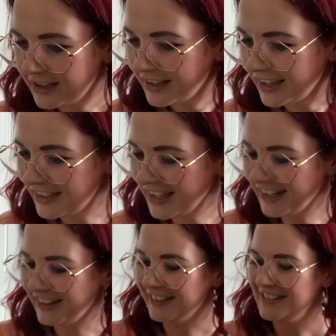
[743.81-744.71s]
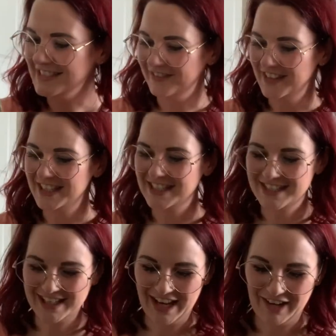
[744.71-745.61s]
And then I got this vintage
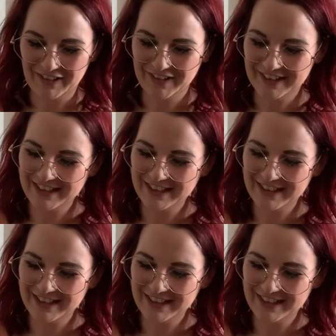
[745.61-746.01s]
coat,